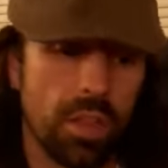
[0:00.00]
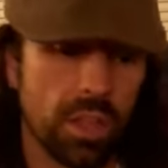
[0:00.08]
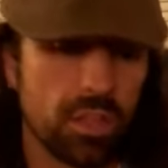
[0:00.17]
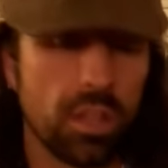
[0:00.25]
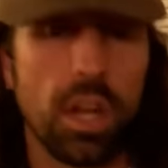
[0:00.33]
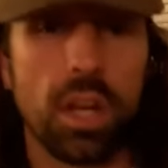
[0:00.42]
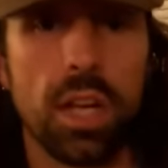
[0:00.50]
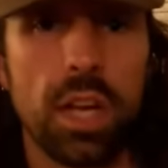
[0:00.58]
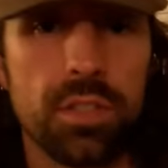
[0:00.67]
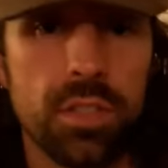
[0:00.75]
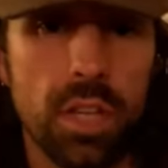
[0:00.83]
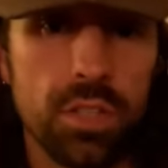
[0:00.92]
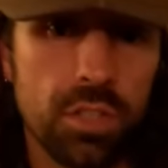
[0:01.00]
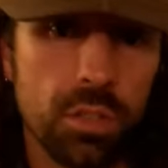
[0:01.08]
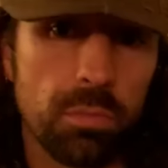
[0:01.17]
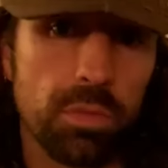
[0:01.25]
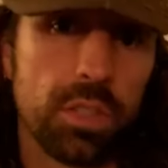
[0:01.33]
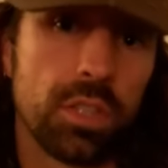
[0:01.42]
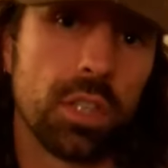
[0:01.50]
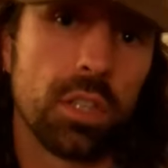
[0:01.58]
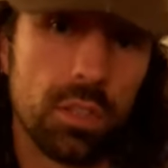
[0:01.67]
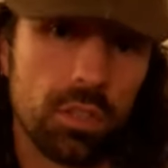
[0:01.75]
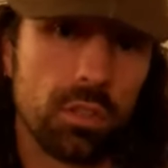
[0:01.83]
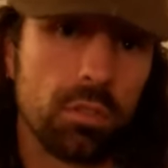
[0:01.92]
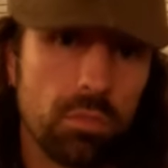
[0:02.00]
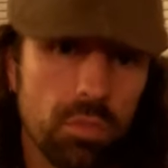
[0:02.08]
Thanks a lot, guys. I sure appreciate you.